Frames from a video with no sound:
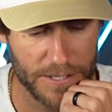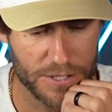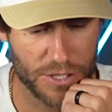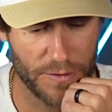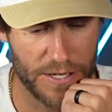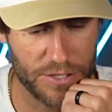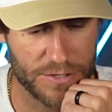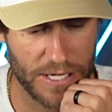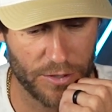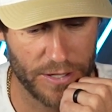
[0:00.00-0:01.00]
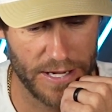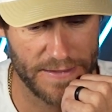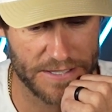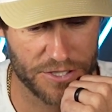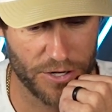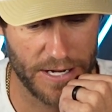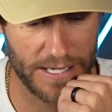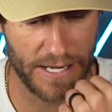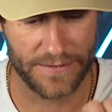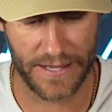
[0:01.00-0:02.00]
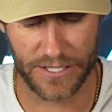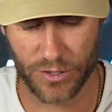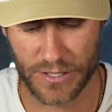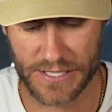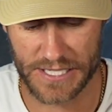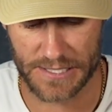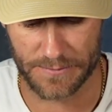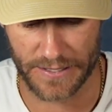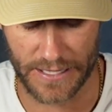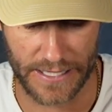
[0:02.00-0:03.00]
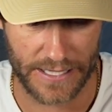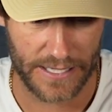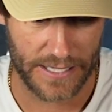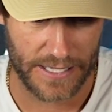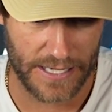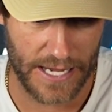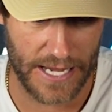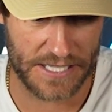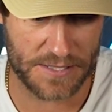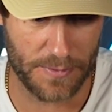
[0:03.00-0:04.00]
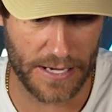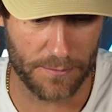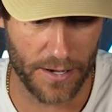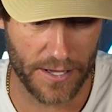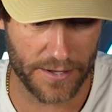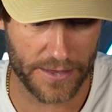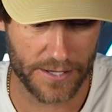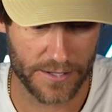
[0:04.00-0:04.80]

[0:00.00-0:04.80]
So then you say, okay, that's great. And then you could say something like, hey, it's been a month,